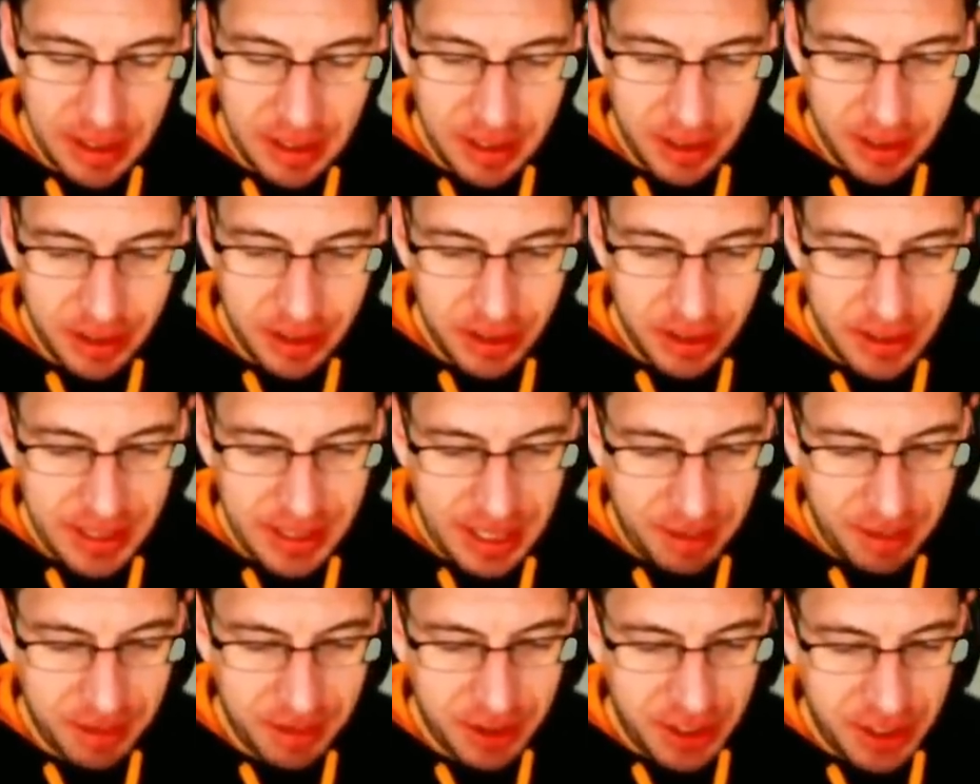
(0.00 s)
Good
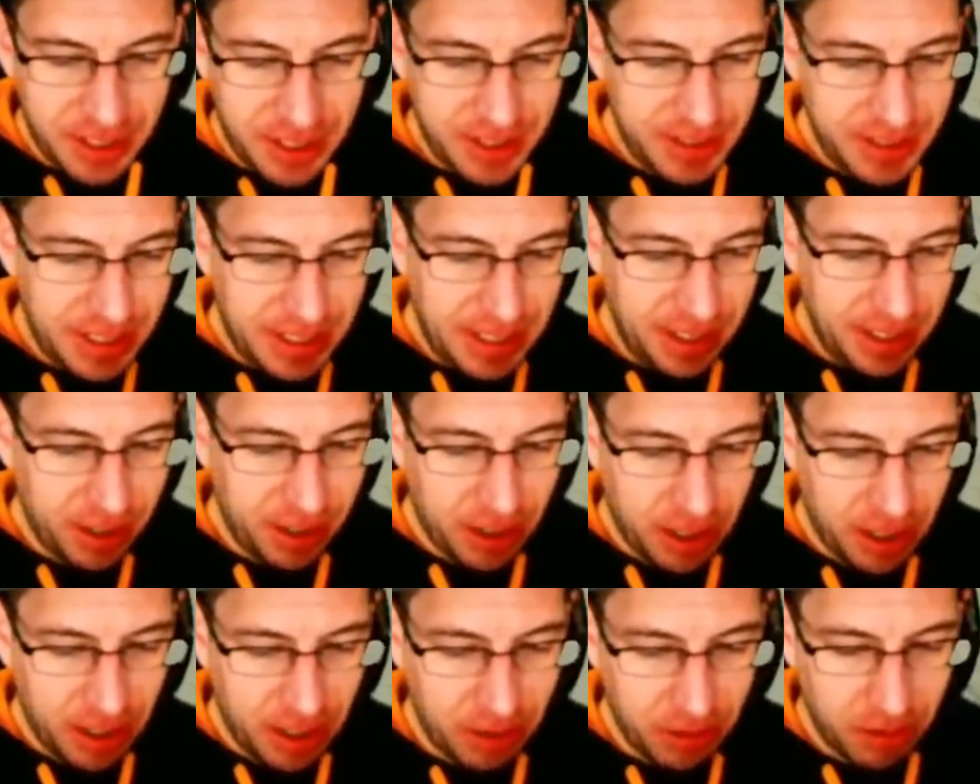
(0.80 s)
damage. Take
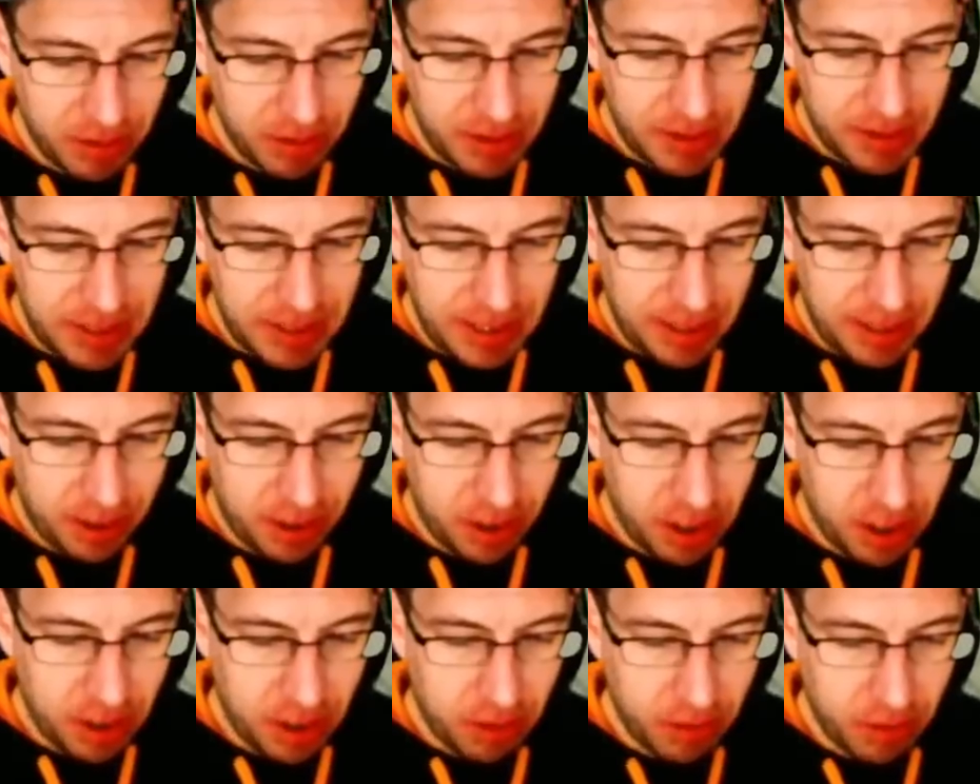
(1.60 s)
her out. Take
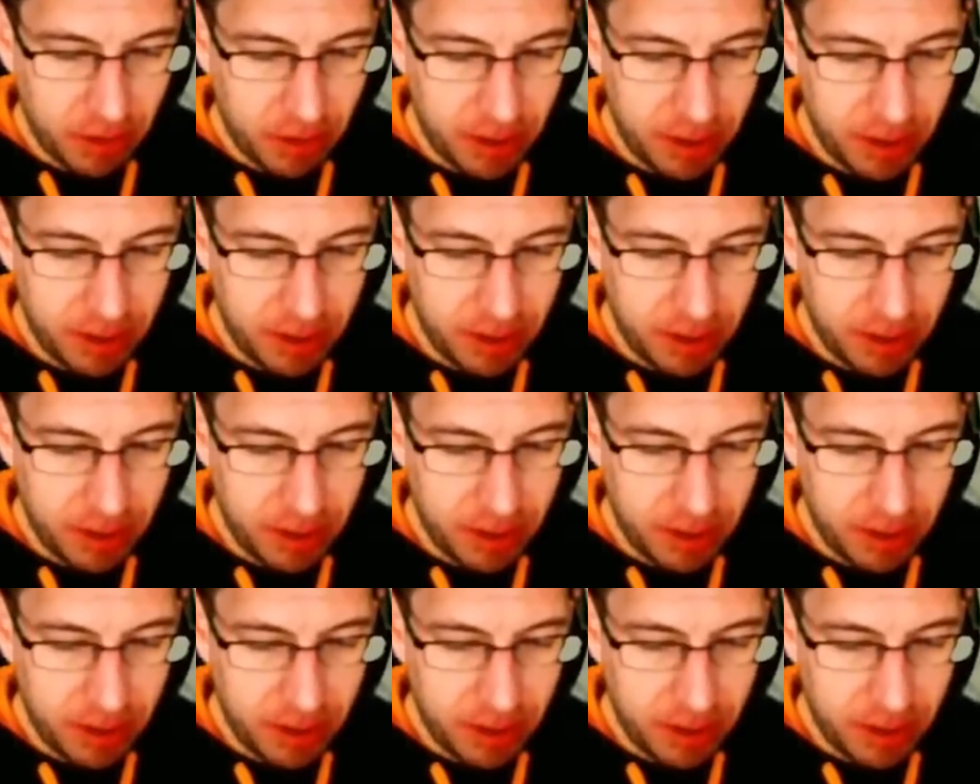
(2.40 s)
her out.